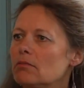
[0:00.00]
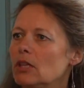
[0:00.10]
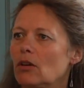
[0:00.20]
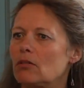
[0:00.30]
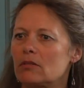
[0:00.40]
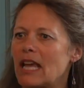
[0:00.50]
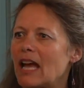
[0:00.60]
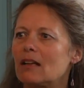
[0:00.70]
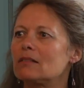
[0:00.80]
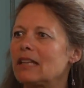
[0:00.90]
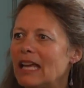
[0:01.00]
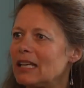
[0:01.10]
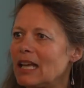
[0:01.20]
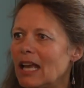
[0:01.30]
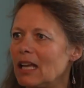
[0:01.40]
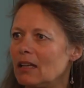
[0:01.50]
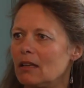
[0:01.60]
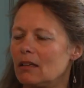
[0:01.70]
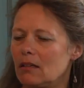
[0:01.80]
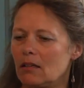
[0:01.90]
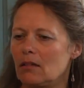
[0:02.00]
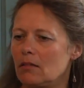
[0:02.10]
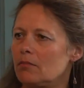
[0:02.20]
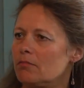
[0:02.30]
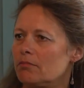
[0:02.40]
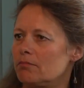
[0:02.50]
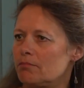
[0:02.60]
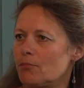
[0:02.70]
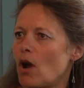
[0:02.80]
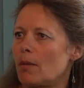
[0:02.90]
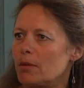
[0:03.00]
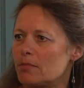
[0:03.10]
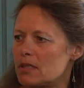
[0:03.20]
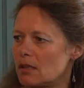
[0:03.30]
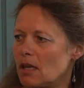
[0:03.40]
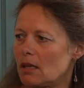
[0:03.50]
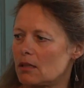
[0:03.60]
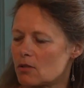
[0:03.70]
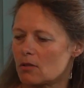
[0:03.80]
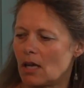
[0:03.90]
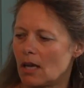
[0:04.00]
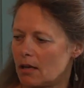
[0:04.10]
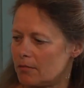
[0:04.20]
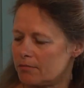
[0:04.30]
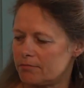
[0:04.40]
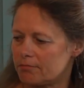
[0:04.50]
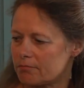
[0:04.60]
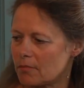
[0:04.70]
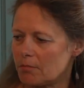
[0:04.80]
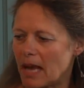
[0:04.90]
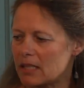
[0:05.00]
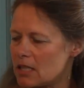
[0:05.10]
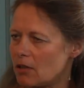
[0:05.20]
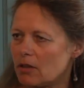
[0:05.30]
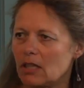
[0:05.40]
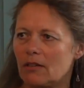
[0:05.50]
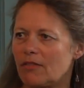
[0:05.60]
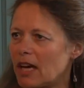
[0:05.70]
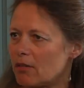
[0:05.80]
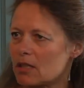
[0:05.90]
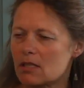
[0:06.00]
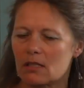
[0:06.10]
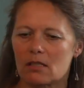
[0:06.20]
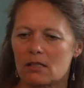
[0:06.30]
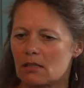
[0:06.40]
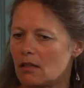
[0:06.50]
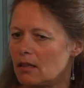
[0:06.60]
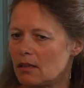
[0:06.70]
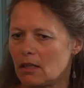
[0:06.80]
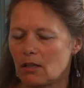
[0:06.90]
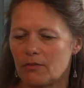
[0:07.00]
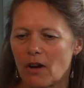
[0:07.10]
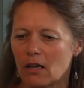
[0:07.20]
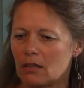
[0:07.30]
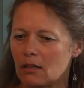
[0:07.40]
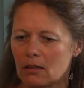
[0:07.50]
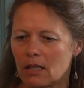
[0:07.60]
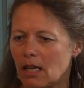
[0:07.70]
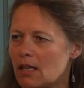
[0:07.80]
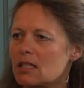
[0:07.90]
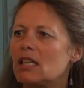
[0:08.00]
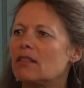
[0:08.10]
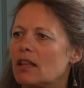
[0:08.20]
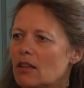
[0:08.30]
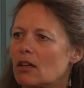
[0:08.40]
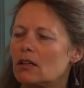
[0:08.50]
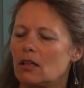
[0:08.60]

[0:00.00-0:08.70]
you know, tackle day-to-day uh, problems, uh, uh, bacteria, viruses, you know, fungal things, anything that